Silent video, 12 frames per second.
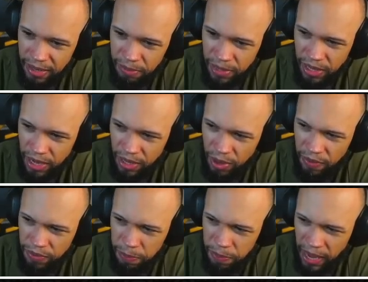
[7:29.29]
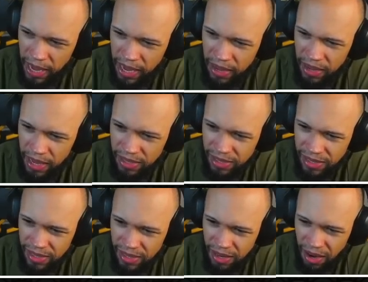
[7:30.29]
you have to pay its
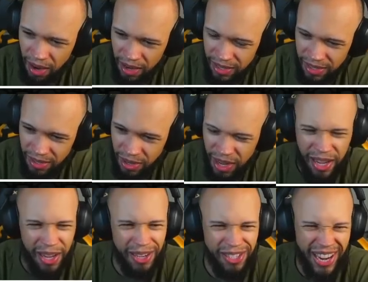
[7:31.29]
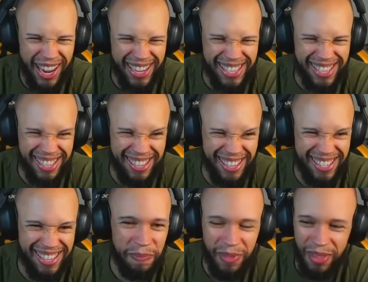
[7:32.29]
cost, which kind of
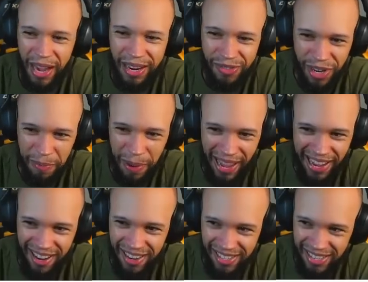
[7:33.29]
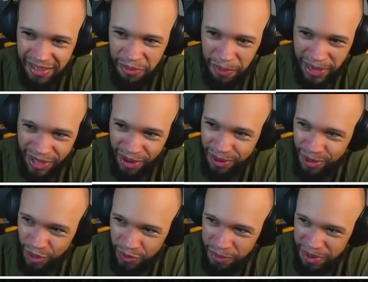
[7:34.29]
sucks. I'm trying to pay costs when my turn's
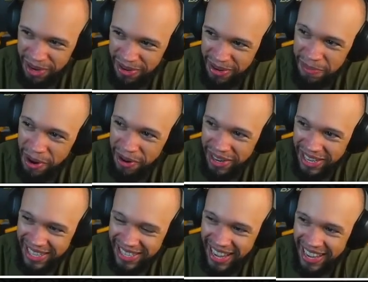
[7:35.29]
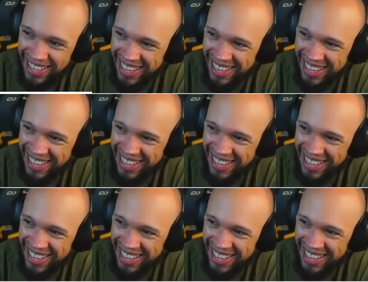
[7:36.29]
over, bro. I'm already in debt.